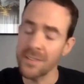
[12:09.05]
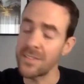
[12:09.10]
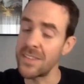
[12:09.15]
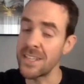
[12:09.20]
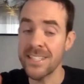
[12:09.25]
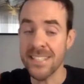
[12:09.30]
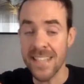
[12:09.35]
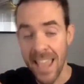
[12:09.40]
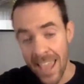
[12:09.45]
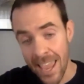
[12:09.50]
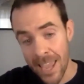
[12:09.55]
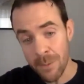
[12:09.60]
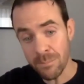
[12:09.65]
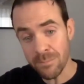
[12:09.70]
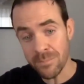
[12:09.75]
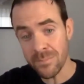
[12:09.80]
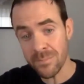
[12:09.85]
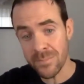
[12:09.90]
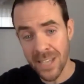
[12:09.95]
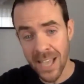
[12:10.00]
the
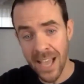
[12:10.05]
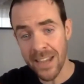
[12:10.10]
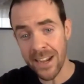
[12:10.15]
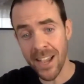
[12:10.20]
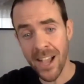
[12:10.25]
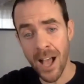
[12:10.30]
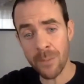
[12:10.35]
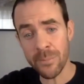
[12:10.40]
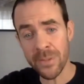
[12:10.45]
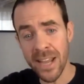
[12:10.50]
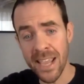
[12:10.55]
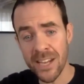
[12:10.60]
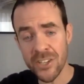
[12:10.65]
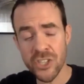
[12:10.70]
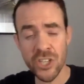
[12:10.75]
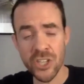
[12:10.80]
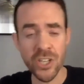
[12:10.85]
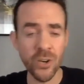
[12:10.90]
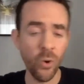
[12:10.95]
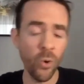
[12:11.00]
same kind of
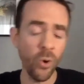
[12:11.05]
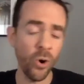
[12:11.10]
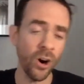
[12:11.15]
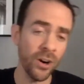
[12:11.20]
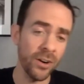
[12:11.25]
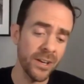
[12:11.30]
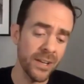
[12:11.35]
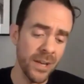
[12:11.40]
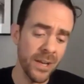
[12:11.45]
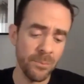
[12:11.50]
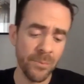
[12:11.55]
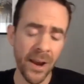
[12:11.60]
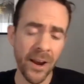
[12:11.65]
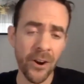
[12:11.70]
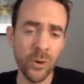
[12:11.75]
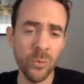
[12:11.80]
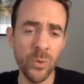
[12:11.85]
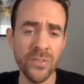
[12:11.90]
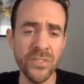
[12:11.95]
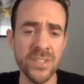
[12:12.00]
combination or
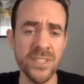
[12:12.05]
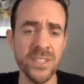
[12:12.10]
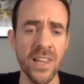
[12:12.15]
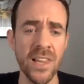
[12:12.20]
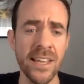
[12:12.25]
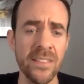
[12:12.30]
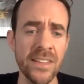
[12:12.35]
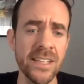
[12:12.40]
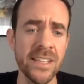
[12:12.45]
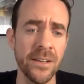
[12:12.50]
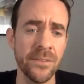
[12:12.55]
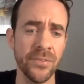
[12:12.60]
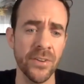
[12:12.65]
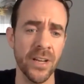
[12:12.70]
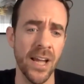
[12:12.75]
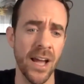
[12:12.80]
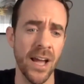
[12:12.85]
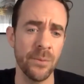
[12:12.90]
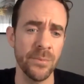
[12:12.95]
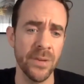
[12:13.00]
pair it with a slightly
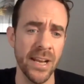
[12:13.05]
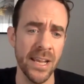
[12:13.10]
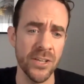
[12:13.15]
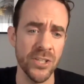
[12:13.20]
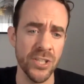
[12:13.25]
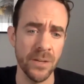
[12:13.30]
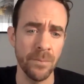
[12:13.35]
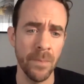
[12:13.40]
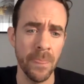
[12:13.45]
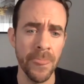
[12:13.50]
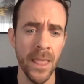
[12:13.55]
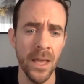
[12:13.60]
different combination.